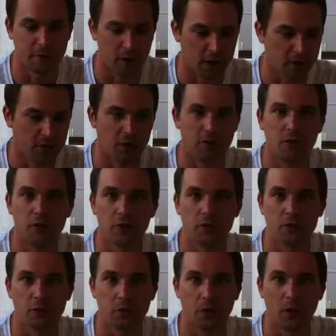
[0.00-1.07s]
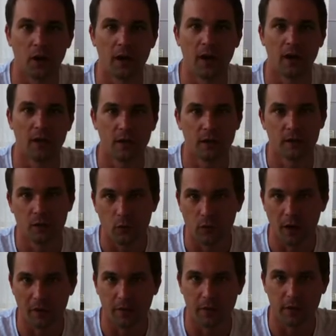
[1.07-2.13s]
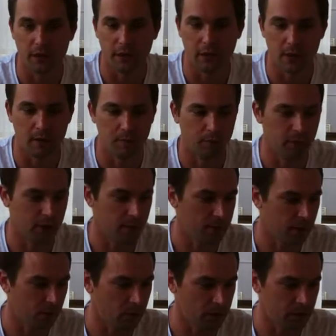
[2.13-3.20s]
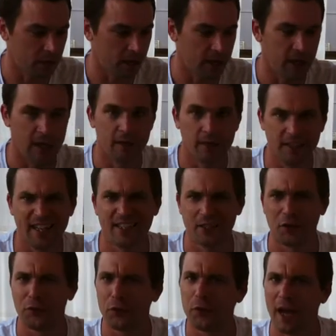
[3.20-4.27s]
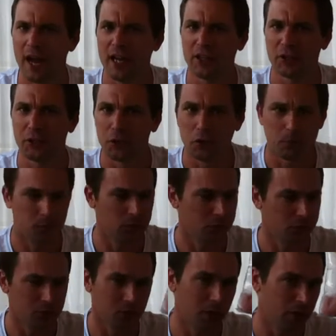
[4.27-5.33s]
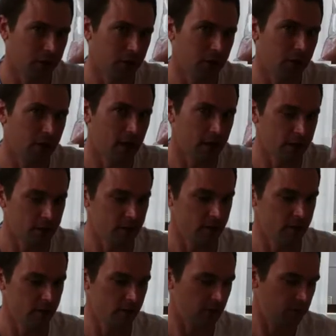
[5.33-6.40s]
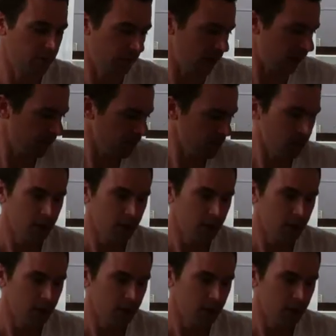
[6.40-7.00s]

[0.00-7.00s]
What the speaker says: Find yourself a good supplier. Roughly think about what you're going to eat. Get yourself a good Asian cookbook as well and learn how to use this stuff better.